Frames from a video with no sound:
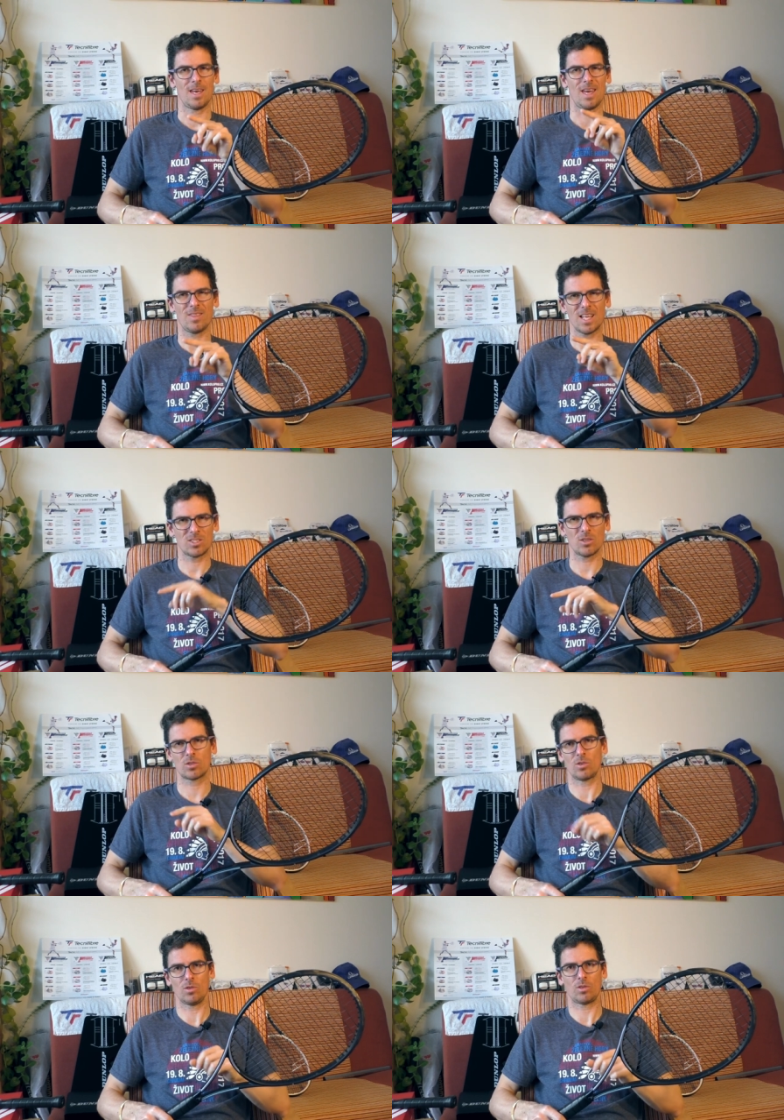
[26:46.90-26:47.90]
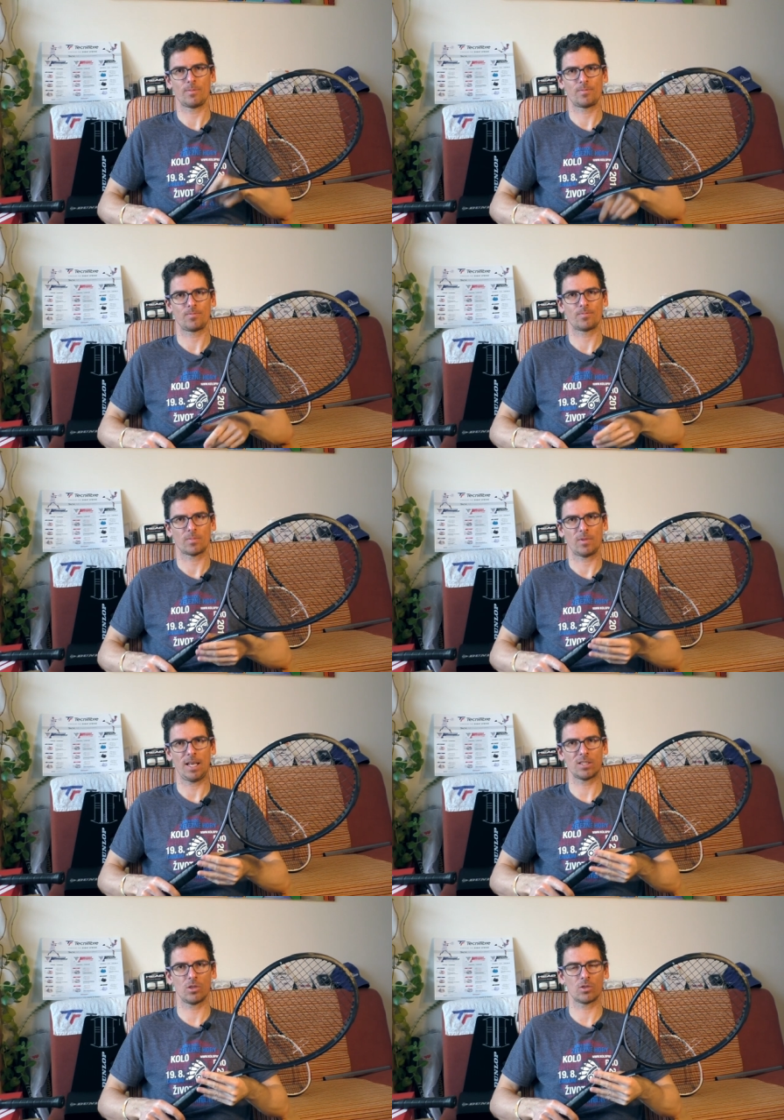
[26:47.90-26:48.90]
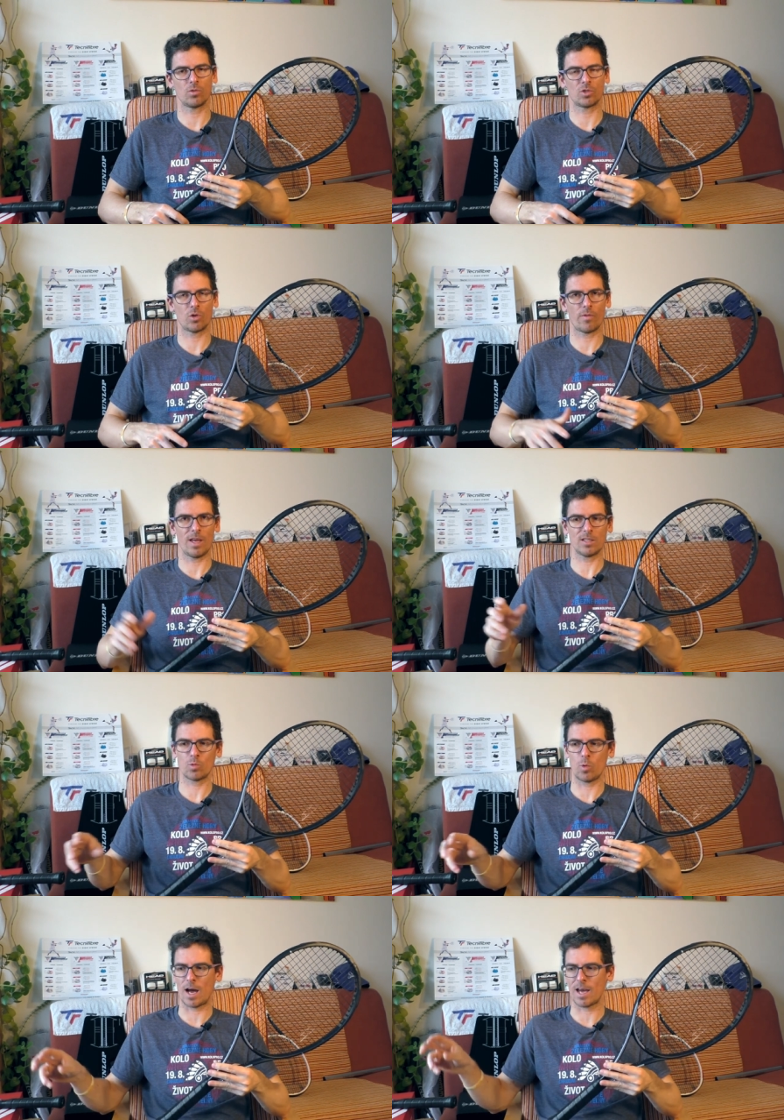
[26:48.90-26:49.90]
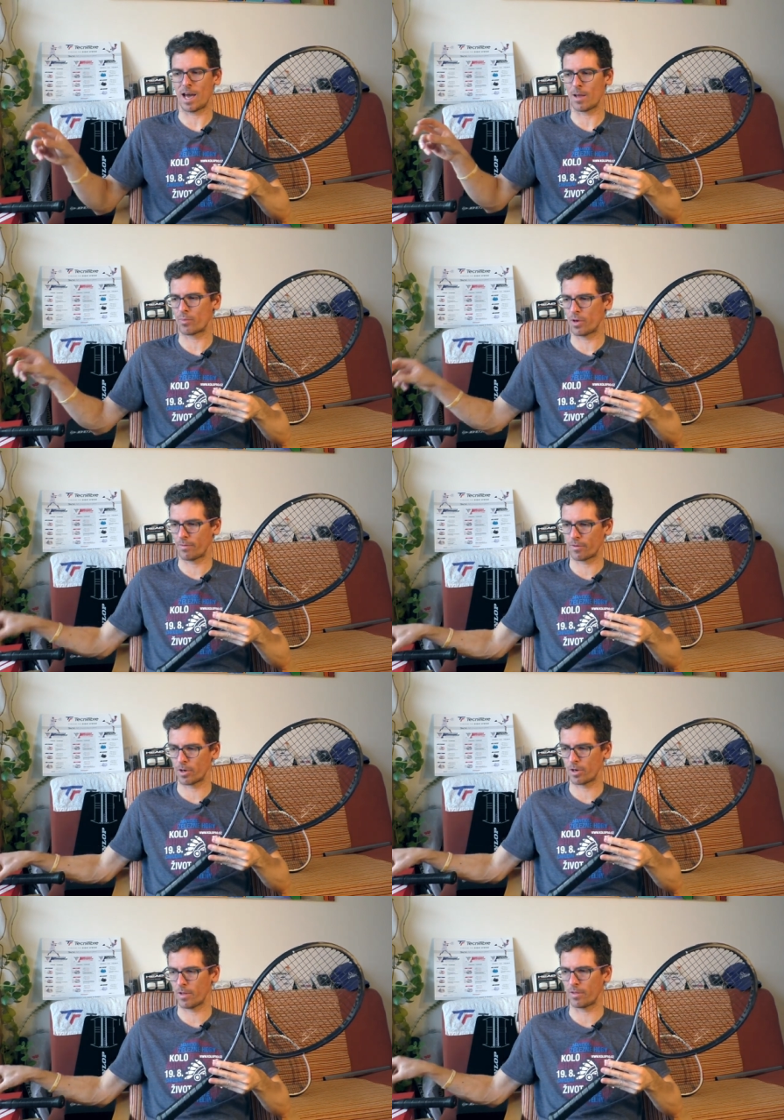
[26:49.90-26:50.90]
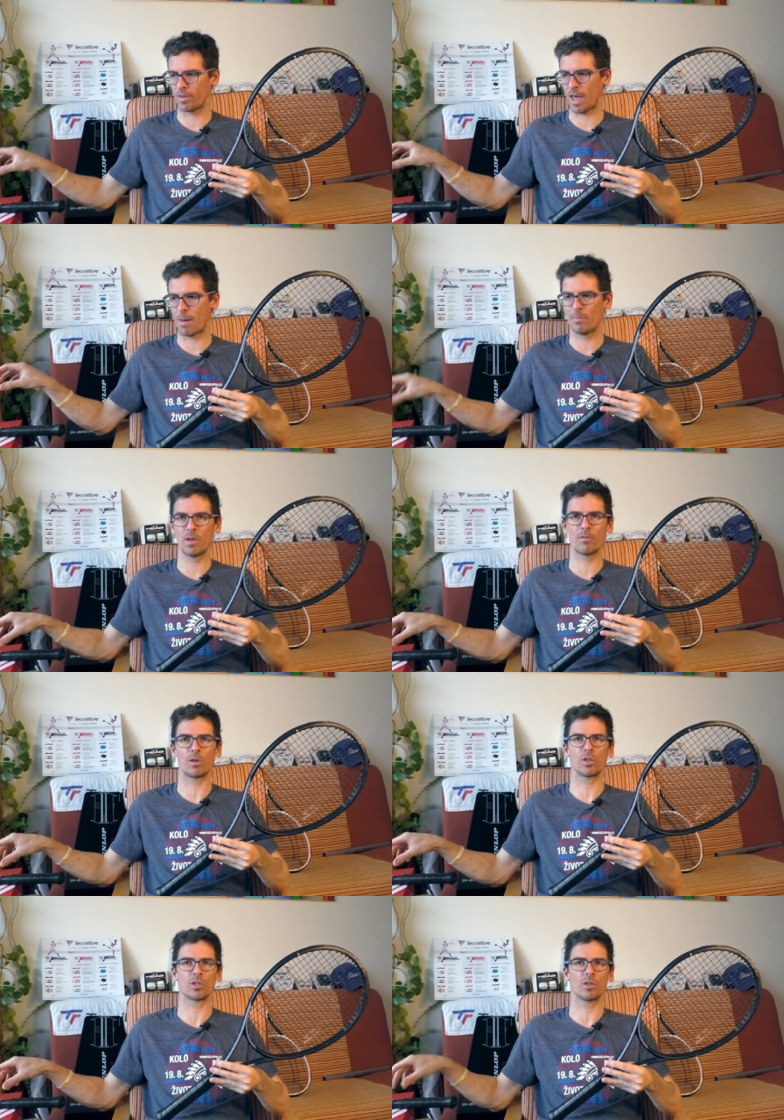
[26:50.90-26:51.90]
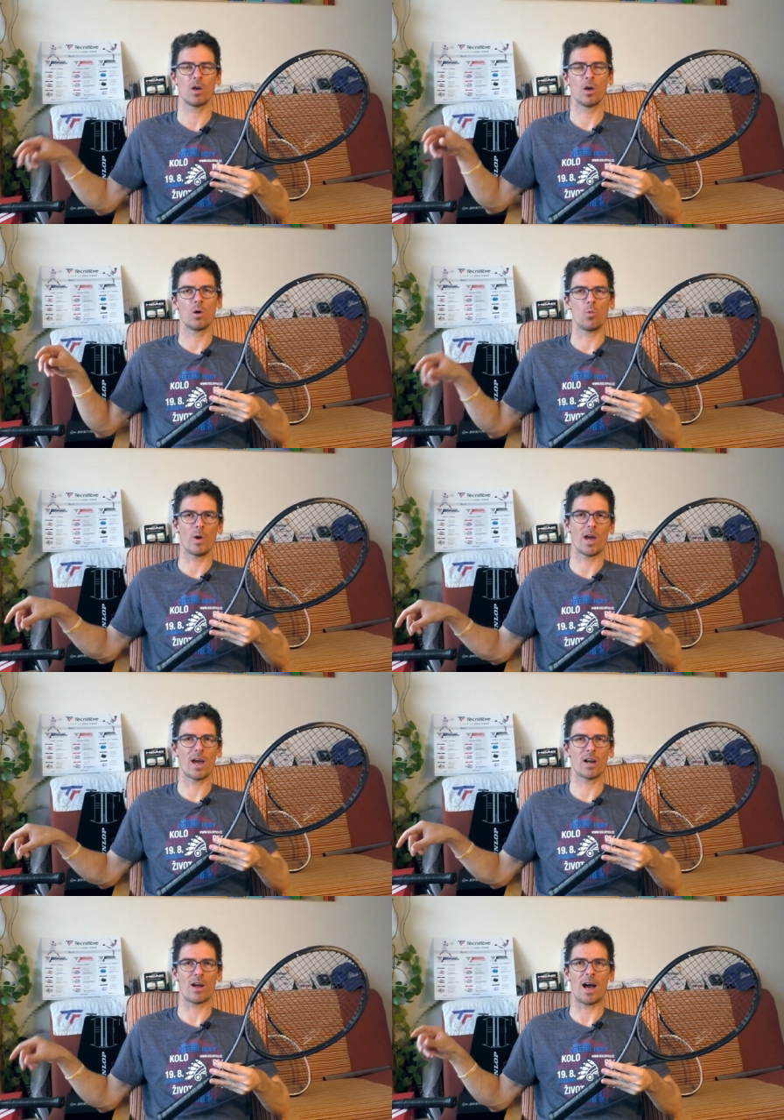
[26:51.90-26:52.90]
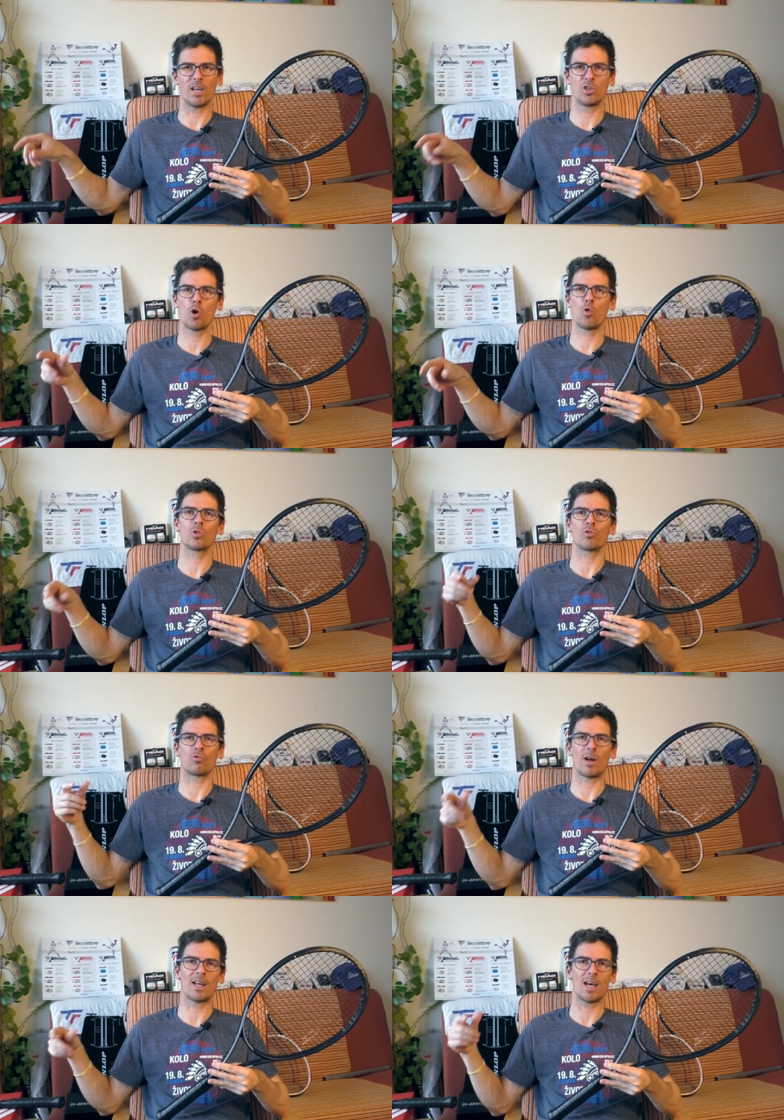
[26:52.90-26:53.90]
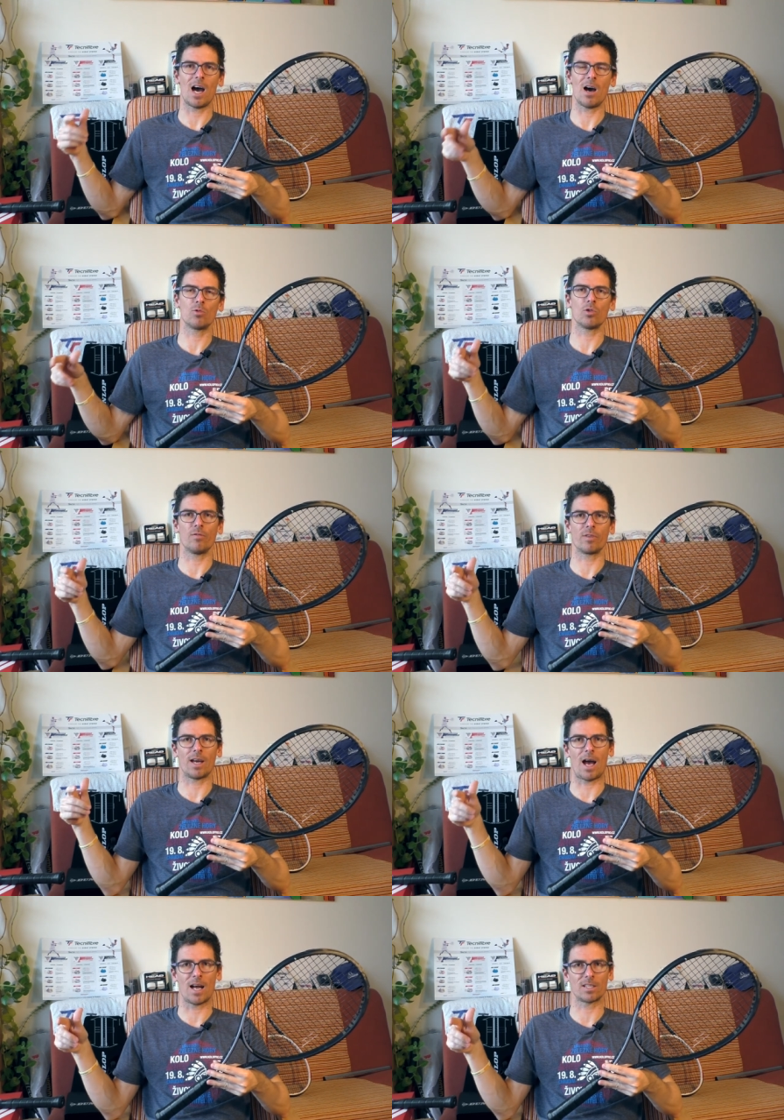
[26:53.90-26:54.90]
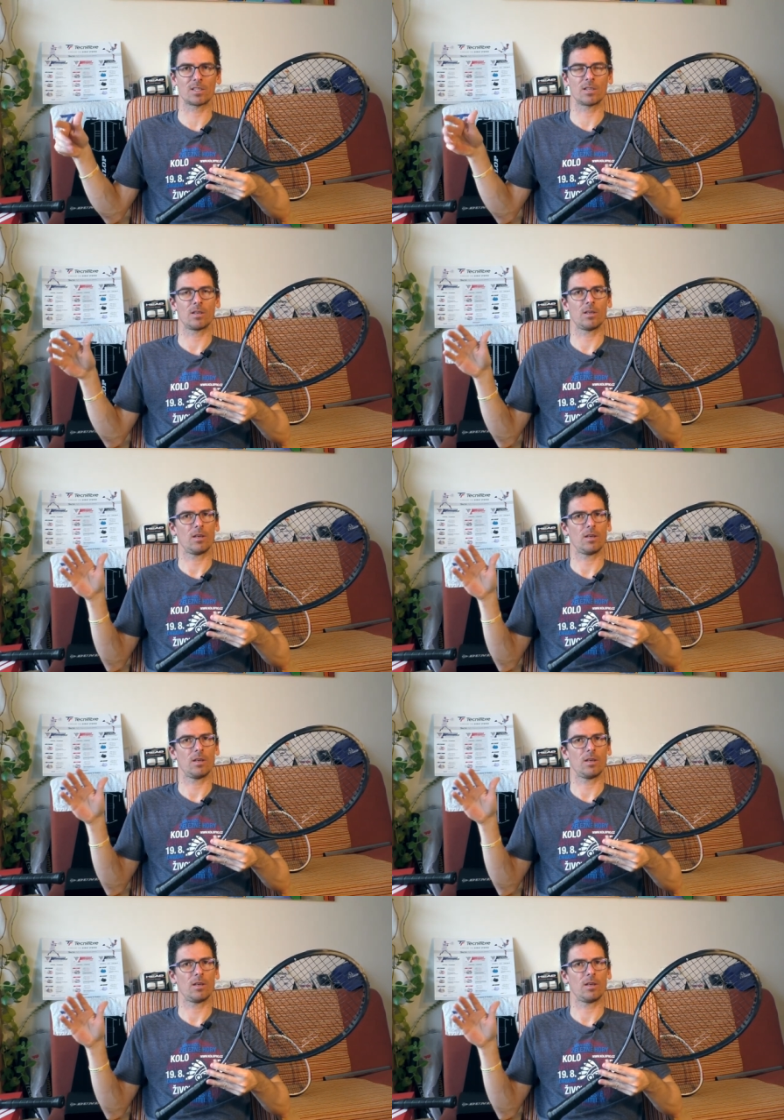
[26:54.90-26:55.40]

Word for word: And that's not good. That's not good. So that's why I prefer the MP version where I don't run out of gas